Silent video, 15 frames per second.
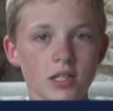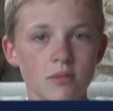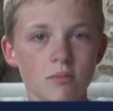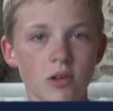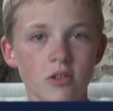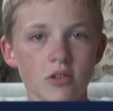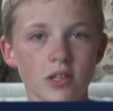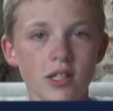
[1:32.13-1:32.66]

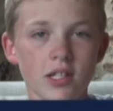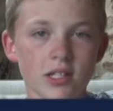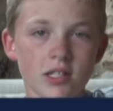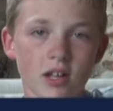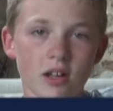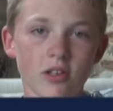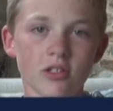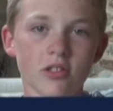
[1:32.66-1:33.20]
Smoking
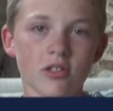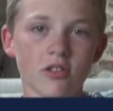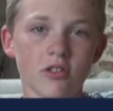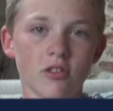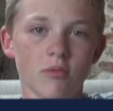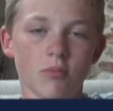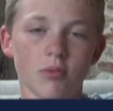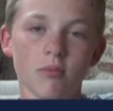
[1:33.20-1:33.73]
is
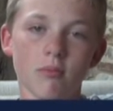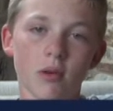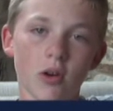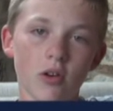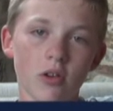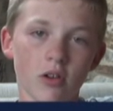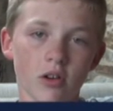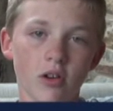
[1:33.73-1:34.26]
also a
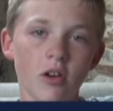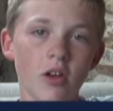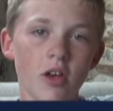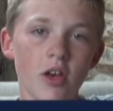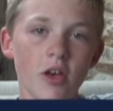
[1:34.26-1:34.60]
promoter,